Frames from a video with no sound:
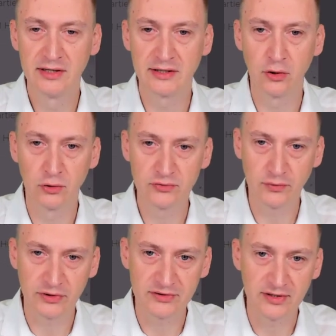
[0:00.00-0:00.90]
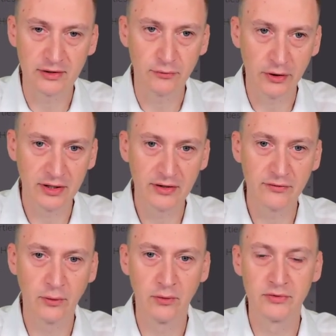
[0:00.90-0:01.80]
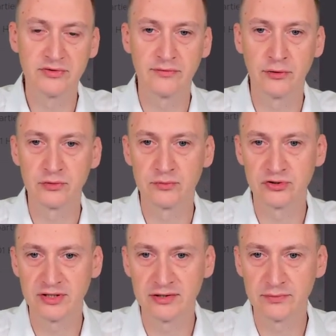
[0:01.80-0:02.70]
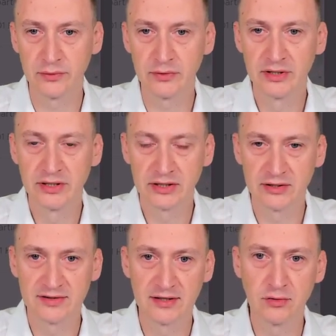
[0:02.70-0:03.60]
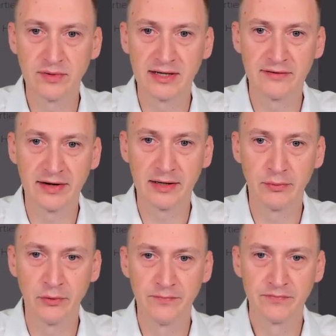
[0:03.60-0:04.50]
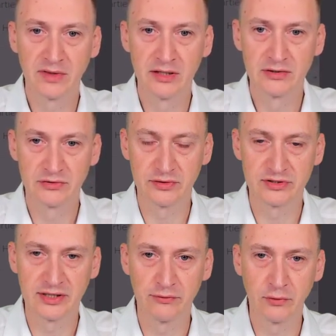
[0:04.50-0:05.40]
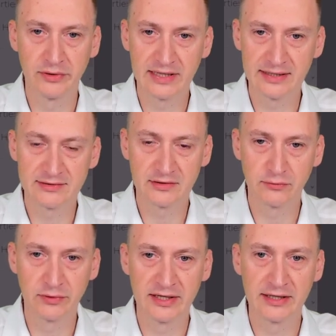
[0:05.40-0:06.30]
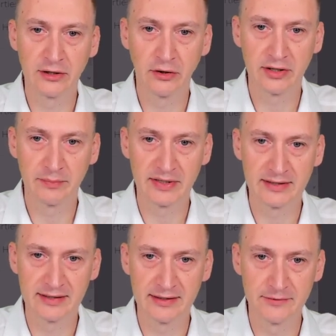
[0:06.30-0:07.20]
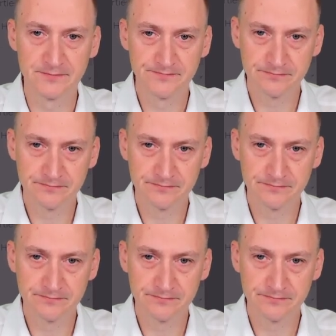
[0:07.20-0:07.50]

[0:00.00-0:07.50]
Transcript: The host will continue running, of course. The virtual machines will continue being available. So in general, it's really not a big deal.